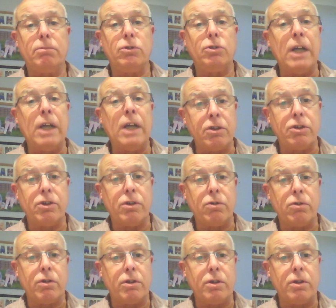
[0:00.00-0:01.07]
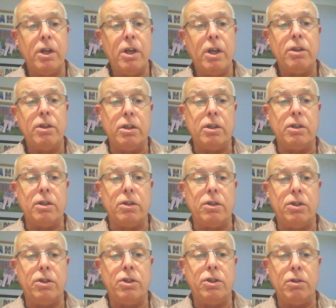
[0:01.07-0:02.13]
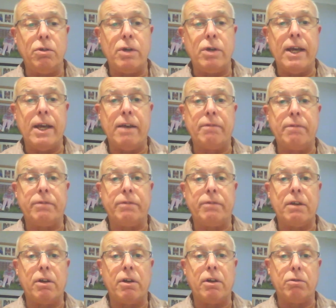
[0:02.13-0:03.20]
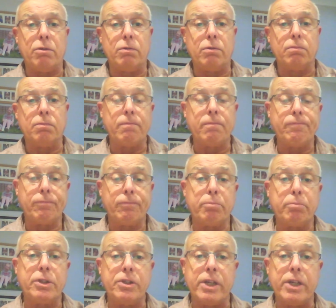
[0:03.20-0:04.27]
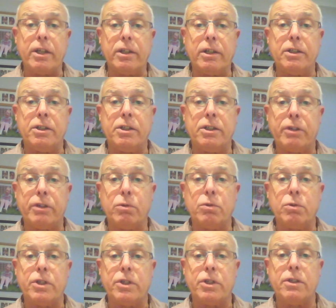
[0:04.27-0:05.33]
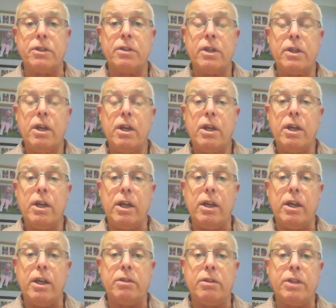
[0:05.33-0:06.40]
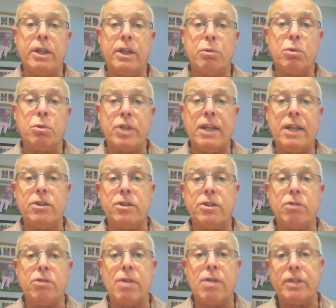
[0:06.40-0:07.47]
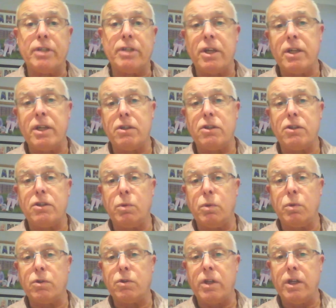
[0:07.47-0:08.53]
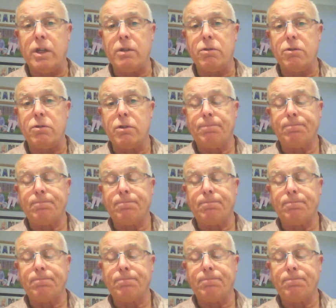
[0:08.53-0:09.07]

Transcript: other children that do have their own particular difficulties. They will tend to gravitate towards those.